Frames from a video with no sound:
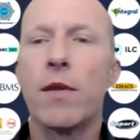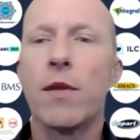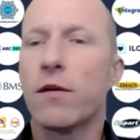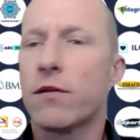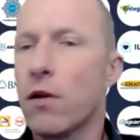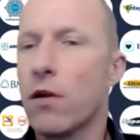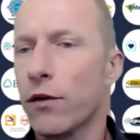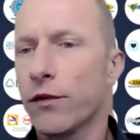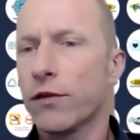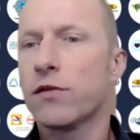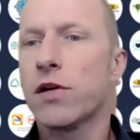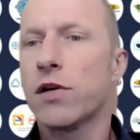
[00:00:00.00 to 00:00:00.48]
There's
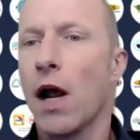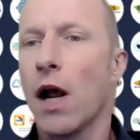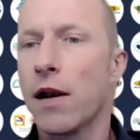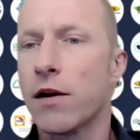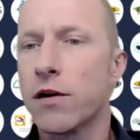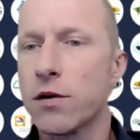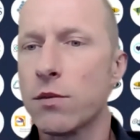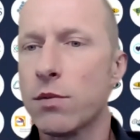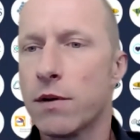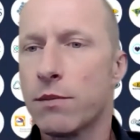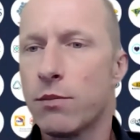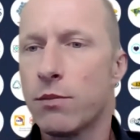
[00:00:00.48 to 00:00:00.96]
lots of
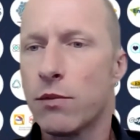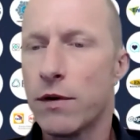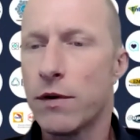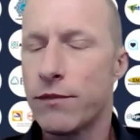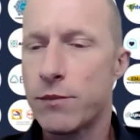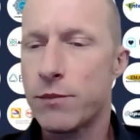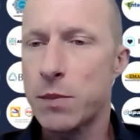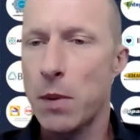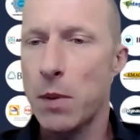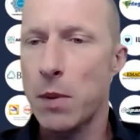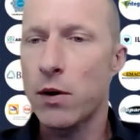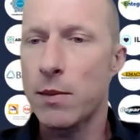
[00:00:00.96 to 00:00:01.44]
challenges. We've
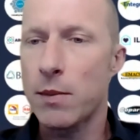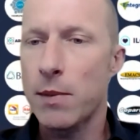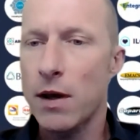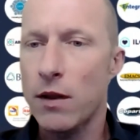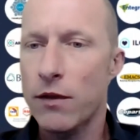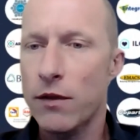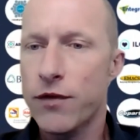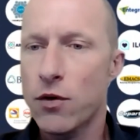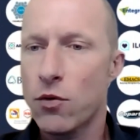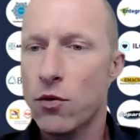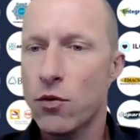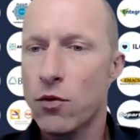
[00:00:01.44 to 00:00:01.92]
spoken about
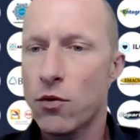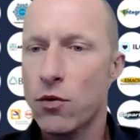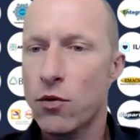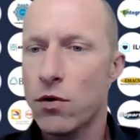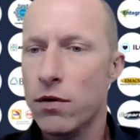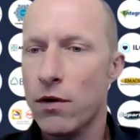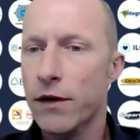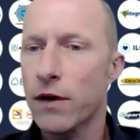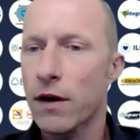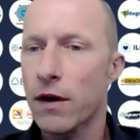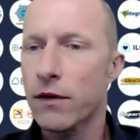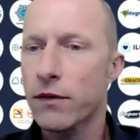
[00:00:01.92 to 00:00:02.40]
the fuel
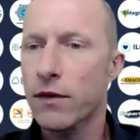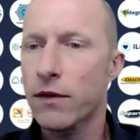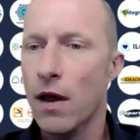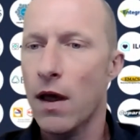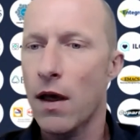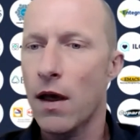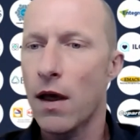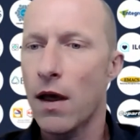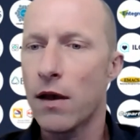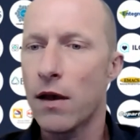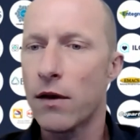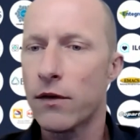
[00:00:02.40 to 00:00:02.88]
crisis.
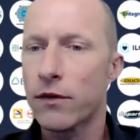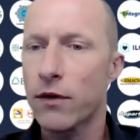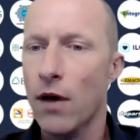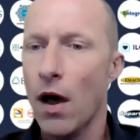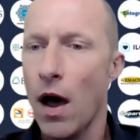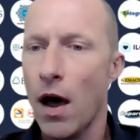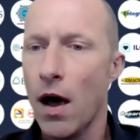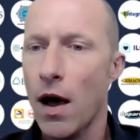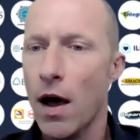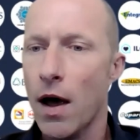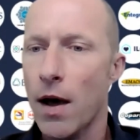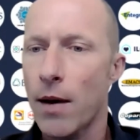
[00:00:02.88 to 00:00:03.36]
There's
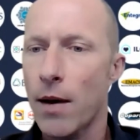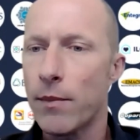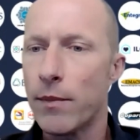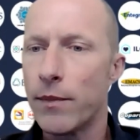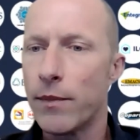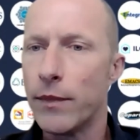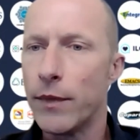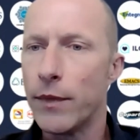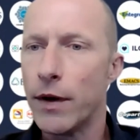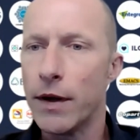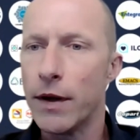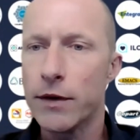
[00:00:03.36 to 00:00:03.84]

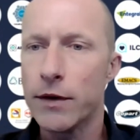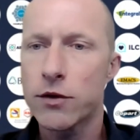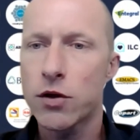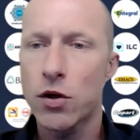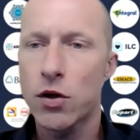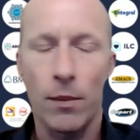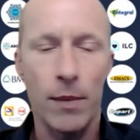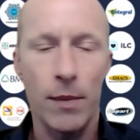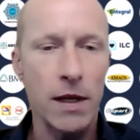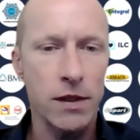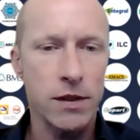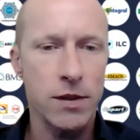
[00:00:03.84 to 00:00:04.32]

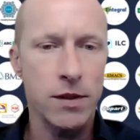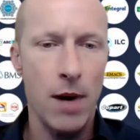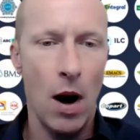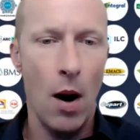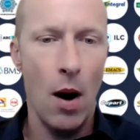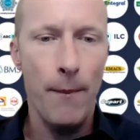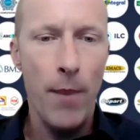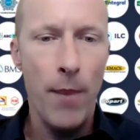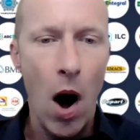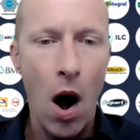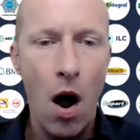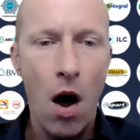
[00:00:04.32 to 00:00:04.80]
comments
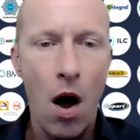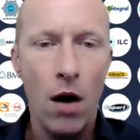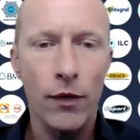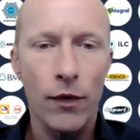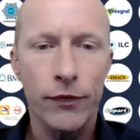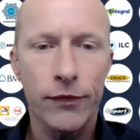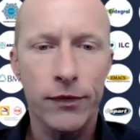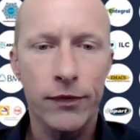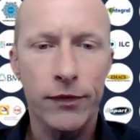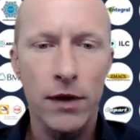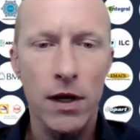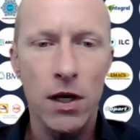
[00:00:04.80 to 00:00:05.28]
about
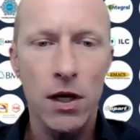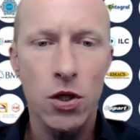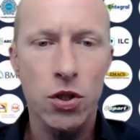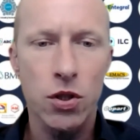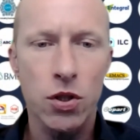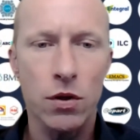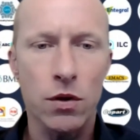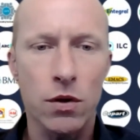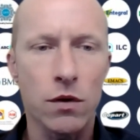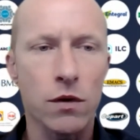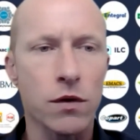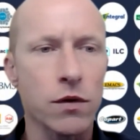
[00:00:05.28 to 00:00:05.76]
parts
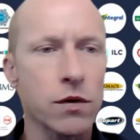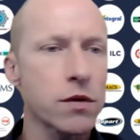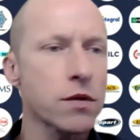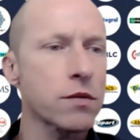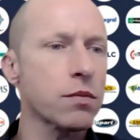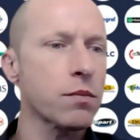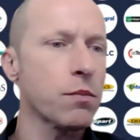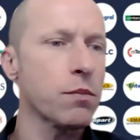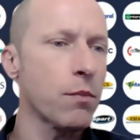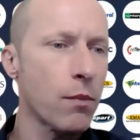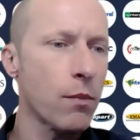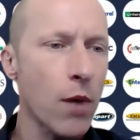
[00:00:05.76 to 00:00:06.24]

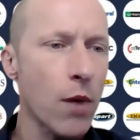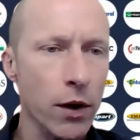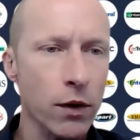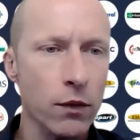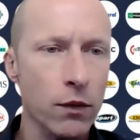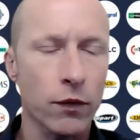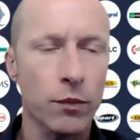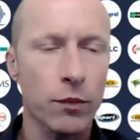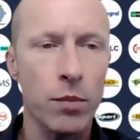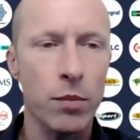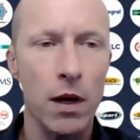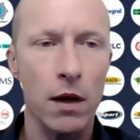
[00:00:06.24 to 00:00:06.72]
issues.
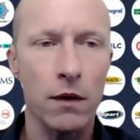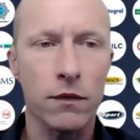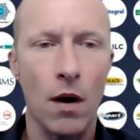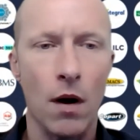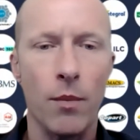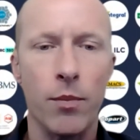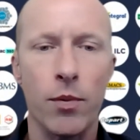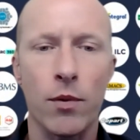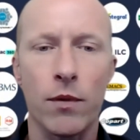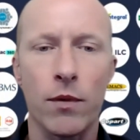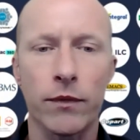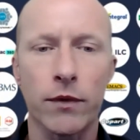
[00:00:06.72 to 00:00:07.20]
Michael's picked
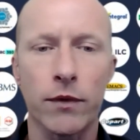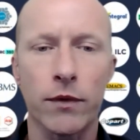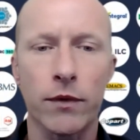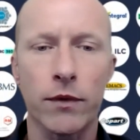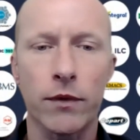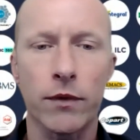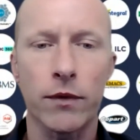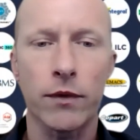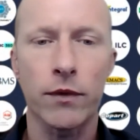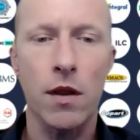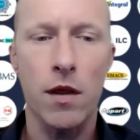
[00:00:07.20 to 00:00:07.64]
up on kind of the